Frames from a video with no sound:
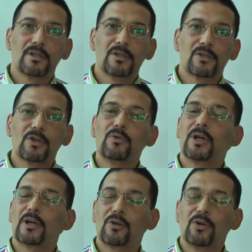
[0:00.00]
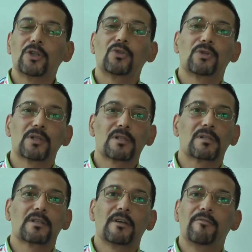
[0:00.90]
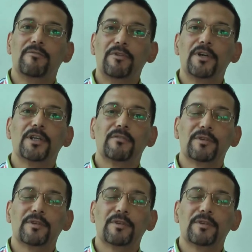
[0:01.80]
so we are going to test very,